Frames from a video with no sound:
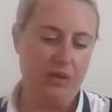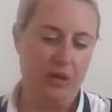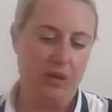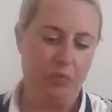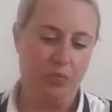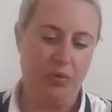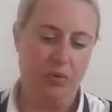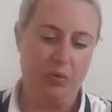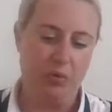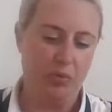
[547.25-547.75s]

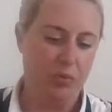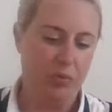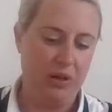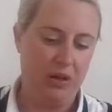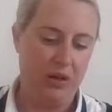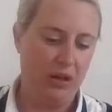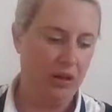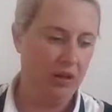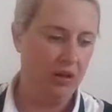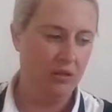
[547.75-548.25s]
so
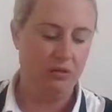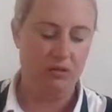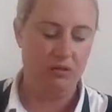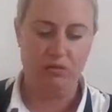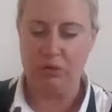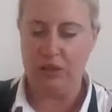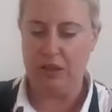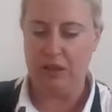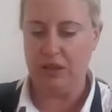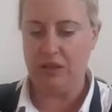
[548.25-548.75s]
probably,
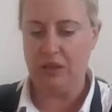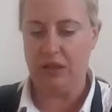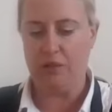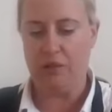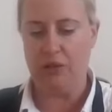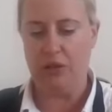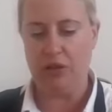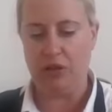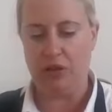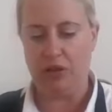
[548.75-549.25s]
well, let's
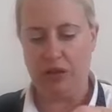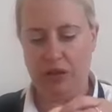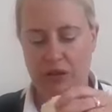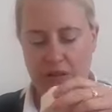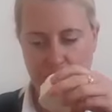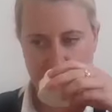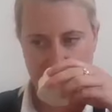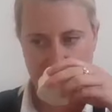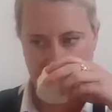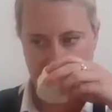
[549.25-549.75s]
have a look
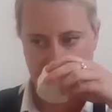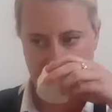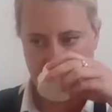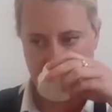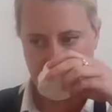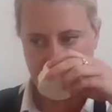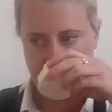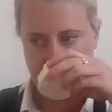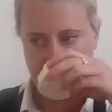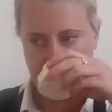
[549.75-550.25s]
inside.